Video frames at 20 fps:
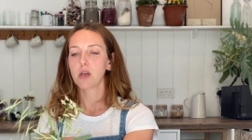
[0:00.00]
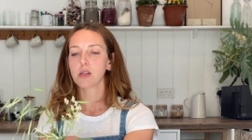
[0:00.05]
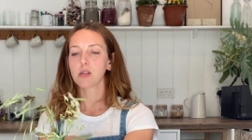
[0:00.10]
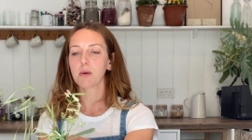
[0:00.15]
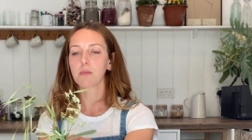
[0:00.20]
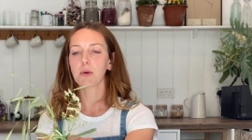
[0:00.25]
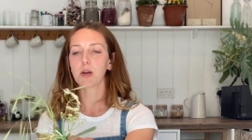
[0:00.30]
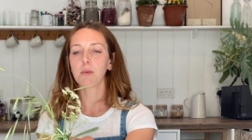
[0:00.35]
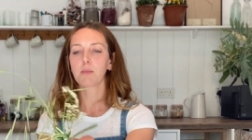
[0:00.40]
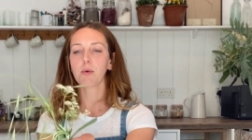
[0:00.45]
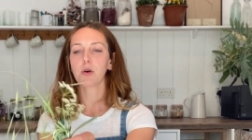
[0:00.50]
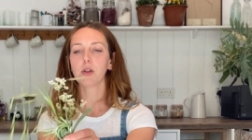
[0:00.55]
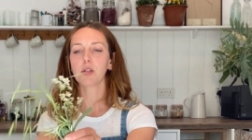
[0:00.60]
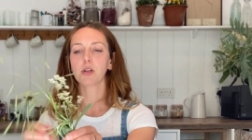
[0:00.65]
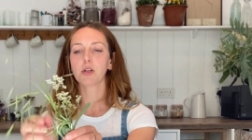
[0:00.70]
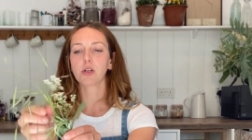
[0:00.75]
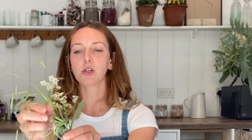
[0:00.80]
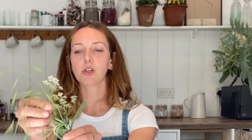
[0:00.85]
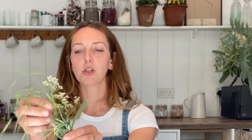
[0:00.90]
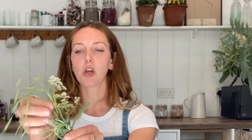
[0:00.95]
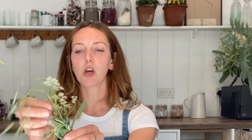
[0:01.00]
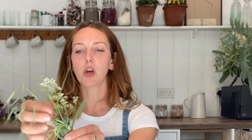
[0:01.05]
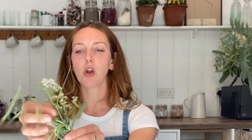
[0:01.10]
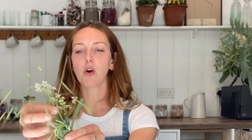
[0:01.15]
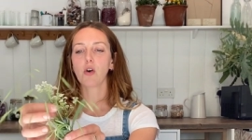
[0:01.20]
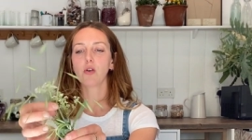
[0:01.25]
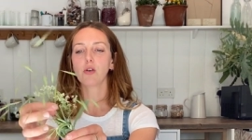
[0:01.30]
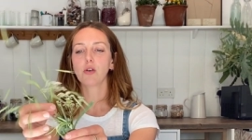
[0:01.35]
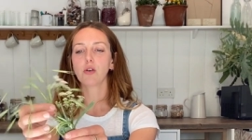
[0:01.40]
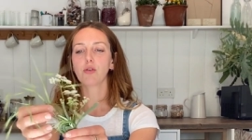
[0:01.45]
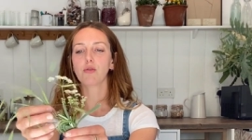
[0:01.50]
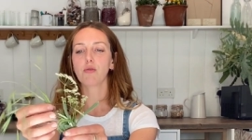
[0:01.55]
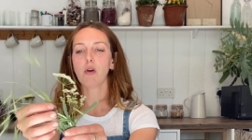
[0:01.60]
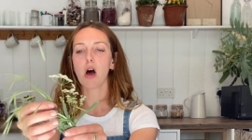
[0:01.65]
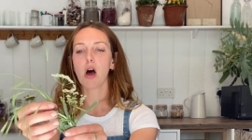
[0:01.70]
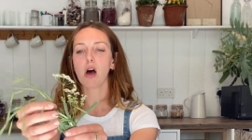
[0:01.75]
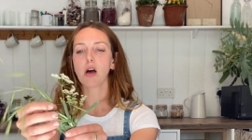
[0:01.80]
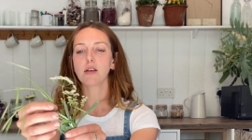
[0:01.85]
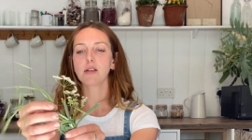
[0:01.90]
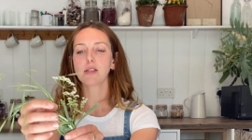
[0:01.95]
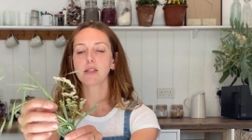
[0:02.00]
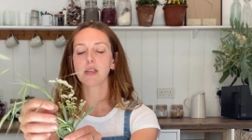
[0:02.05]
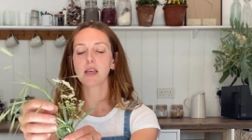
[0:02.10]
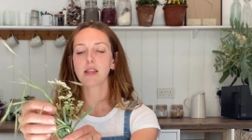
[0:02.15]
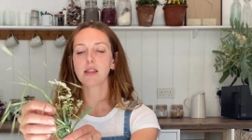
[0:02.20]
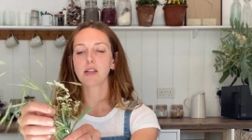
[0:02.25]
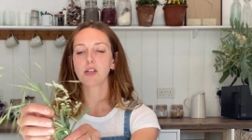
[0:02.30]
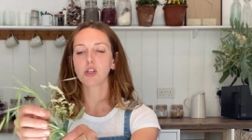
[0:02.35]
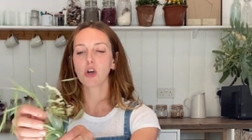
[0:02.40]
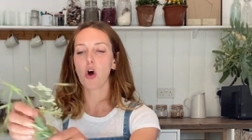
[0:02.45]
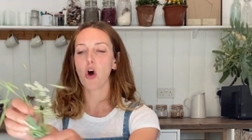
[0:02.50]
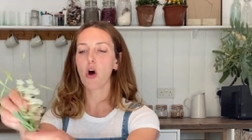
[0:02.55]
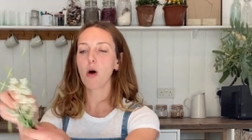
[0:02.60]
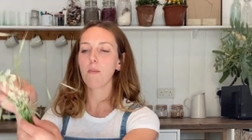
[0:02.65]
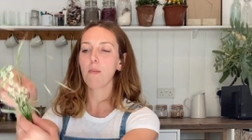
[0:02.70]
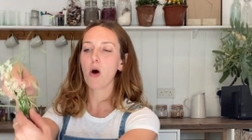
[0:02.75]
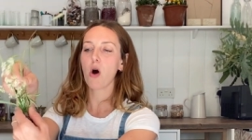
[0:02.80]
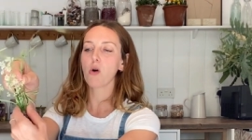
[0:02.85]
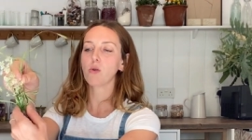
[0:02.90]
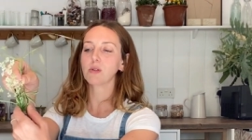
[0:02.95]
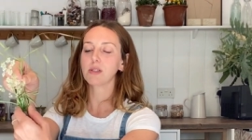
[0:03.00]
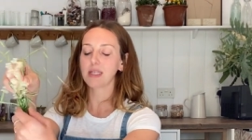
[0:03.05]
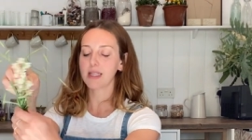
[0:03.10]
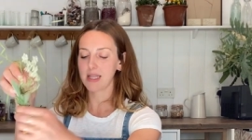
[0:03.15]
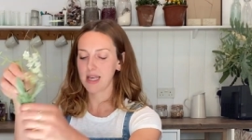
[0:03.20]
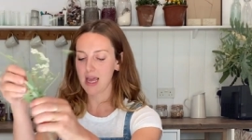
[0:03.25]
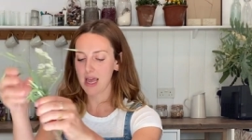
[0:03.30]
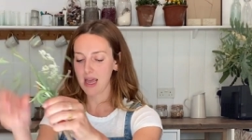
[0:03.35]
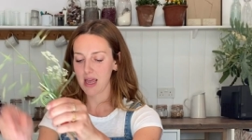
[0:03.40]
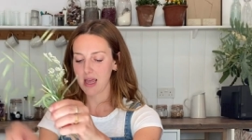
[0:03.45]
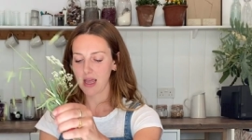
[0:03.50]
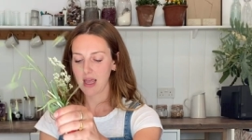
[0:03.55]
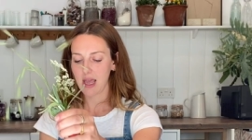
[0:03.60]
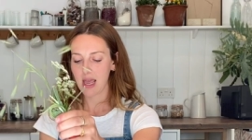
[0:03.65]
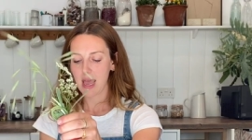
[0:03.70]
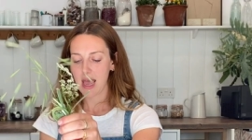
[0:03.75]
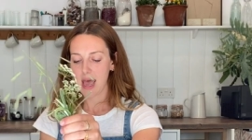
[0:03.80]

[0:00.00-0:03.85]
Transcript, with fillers: So I'm going to put the, the long grass at the top, hold it there,